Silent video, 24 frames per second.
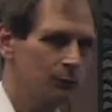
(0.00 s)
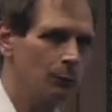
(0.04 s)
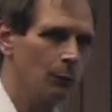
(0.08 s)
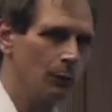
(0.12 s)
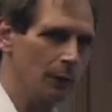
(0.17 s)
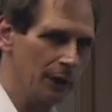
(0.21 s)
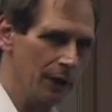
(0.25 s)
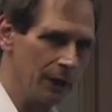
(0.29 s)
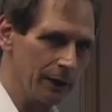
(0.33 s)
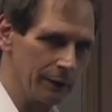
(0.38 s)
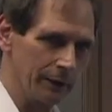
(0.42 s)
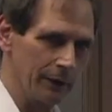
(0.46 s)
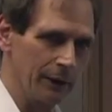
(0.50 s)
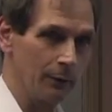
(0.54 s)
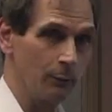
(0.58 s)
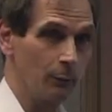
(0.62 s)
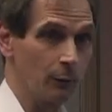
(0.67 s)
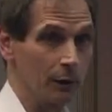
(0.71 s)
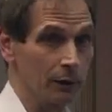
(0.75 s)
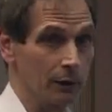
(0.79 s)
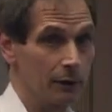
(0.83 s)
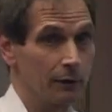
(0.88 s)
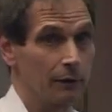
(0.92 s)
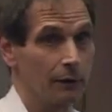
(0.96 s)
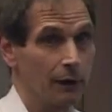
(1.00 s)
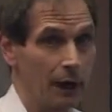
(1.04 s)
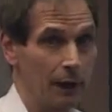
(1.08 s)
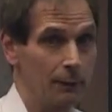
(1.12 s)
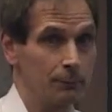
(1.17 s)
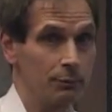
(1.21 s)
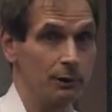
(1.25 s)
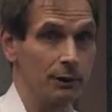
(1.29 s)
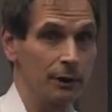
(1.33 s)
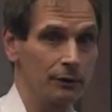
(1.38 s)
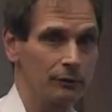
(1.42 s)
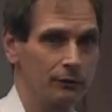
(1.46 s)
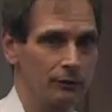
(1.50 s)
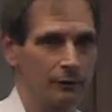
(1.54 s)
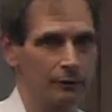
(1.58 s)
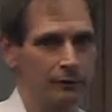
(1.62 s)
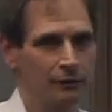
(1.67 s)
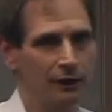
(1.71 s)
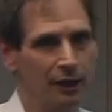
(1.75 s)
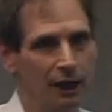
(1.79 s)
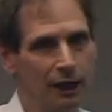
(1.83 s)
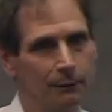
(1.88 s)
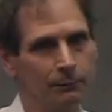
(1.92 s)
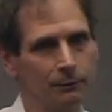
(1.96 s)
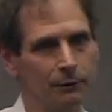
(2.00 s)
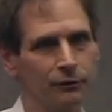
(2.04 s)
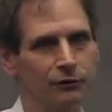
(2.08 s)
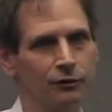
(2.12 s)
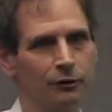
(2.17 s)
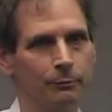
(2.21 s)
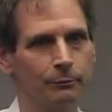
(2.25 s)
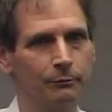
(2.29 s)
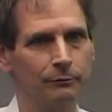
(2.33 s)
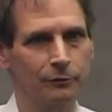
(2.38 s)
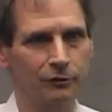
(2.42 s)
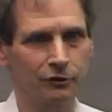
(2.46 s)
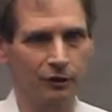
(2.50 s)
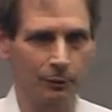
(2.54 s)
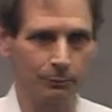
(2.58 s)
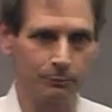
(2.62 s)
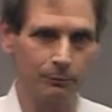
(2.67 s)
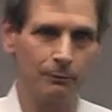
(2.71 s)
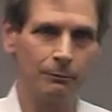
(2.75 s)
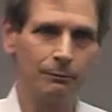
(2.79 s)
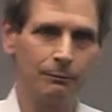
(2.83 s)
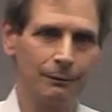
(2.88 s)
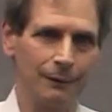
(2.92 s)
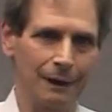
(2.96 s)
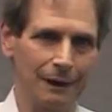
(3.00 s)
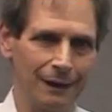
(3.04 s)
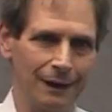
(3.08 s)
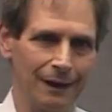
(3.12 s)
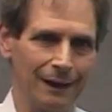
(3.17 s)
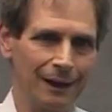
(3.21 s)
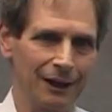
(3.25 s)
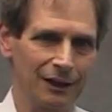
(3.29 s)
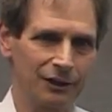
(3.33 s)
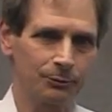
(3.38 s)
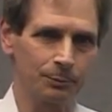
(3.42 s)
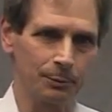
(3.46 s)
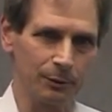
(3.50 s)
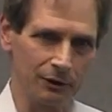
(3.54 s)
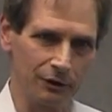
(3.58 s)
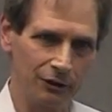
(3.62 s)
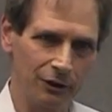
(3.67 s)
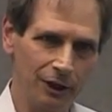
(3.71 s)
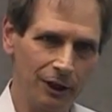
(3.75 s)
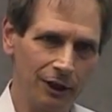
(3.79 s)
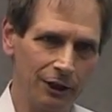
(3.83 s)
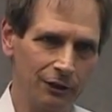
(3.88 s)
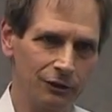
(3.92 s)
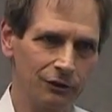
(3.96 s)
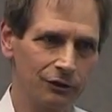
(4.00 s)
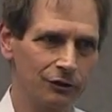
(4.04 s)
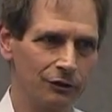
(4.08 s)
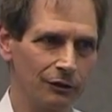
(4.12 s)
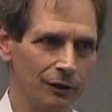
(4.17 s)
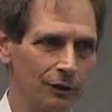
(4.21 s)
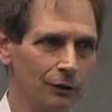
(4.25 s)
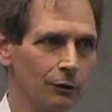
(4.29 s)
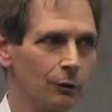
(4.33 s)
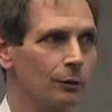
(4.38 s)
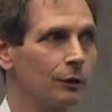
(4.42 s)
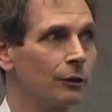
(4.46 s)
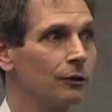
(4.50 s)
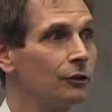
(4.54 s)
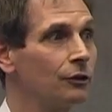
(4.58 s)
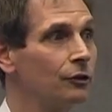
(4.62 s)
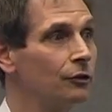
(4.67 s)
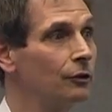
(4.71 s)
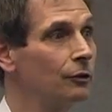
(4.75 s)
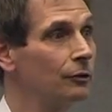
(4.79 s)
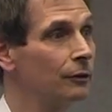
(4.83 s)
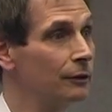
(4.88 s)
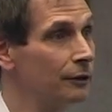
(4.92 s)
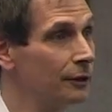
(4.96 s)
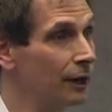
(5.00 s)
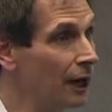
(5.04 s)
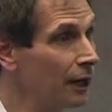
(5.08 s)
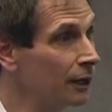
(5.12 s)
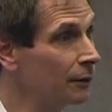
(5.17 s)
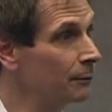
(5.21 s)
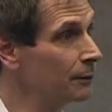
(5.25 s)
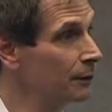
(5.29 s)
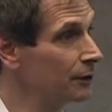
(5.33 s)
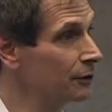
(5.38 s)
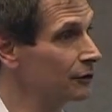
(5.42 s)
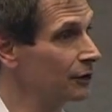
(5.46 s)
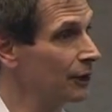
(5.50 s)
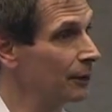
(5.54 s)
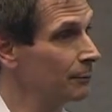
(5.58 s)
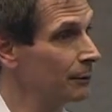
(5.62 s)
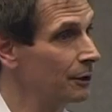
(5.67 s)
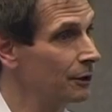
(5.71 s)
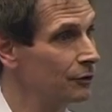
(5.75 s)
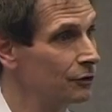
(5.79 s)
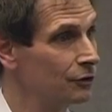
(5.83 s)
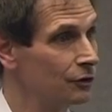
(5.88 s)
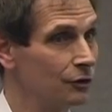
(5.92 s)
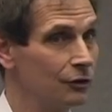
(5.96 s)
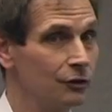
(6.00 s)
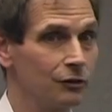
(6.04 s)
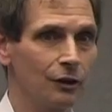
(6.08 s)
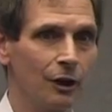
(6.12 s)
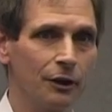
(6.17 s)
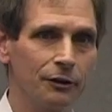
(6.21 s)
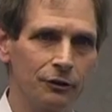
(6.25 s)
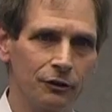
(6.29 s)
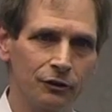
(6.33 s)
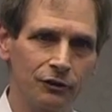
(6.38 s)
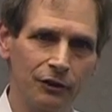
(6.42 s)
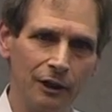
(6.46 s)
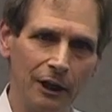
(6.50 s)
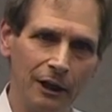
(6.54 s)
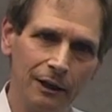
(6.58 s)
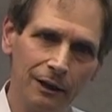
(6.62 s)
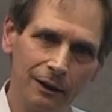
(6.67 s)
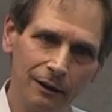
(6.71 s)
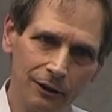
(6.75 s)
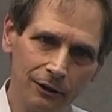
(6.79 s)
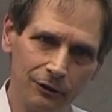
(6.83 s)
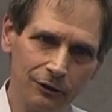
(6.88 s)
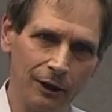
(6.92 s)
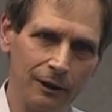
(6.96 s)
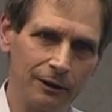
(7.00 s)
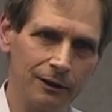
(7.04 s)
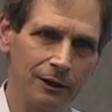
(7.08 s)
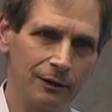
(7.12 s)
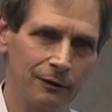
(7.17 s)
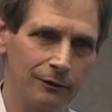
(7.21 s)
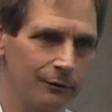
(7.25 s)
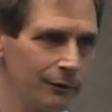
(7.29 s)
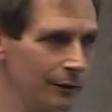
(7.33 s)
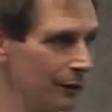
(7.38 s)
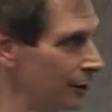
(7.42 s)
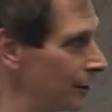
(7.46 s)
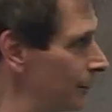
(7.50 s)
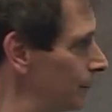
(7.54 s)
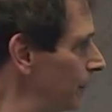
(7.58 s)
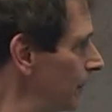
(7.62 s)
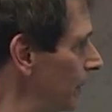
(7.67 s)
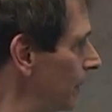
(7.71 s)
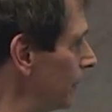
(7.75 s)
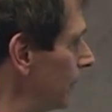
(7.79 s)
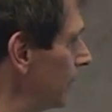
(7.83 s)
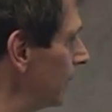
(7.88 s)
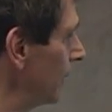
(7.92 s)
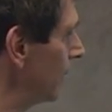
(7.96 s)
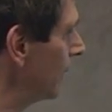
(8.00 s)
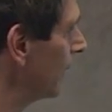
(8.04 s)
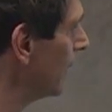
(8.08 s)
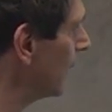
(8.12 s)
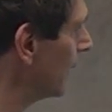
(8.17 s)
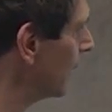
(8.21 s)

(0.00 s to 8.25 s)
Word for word: one area where I bring to the table some expertise in order to do the document examination, is understanding this idea of variability